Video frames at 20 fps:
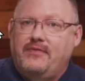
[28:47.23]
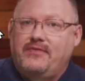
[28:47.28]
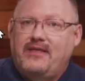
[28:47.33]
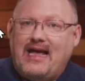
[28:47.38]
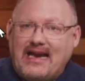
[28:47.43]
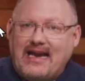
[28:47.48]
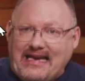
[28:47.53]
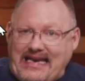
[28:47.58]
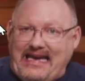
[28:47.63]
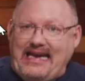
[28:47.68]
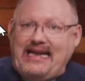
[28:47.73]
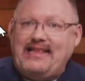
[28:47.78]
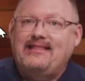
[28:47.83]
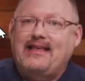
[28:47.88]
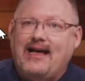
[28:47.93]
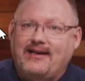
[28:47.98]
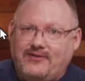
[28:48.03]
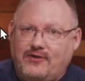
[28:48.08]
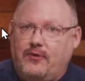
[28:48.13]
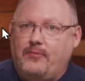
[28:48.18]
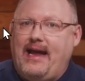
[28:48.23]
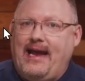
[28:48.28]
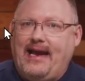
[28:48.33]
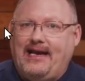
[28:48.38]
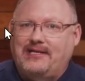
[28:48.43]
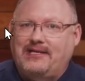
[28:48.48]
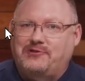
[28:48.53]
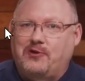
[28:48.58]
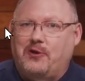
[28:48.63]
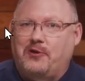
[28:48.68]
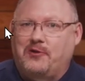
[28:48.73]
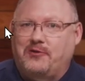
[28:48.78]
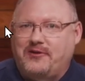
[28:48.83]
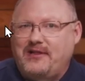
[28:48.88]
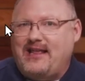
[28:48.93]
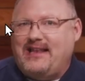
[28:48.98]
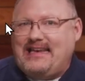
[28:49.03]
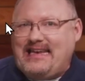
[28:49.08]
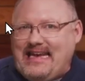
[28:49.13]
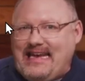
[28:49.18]
that need that domain controller,
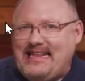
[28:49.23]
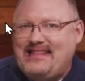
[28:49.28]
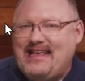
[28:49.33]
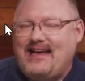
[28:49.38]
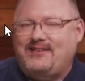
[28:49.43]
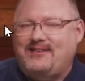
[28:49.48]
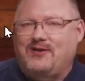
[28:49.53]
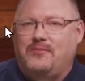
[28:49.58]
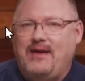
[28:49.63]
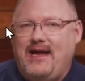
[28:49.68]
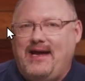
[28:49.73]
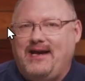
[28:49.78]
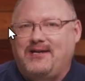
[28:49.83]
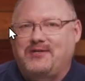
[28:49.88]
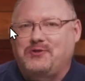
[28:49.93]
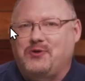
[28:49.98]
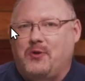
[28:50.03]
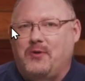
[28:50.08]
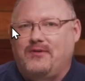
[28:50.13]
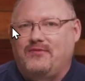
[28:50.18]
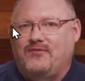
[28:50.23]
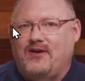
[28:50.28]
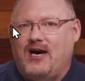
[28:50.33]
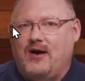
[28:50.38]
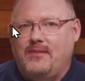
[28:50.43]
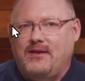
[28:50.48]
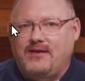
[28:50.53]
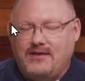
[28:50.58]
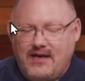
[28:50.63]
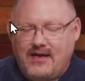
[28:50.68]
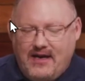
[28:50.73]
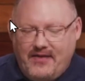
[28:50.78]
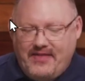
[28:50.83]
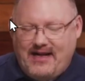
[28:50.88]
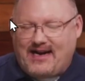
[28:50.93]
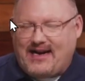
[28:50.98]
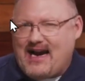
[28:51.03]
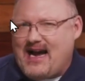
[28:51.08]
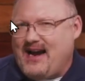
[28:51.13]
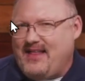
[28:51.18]
that need that domain controller environment,
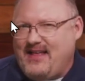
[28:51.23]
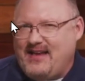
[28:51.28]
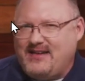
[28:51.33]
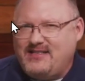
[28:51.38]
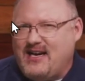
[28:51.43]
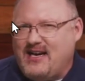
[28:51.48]
that kind of that